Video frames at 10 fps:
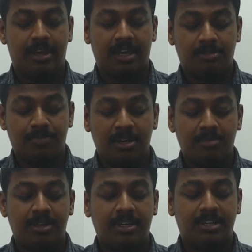
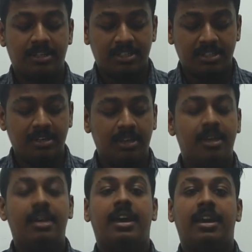experimentation
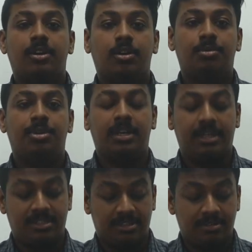and
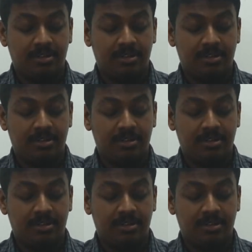communication.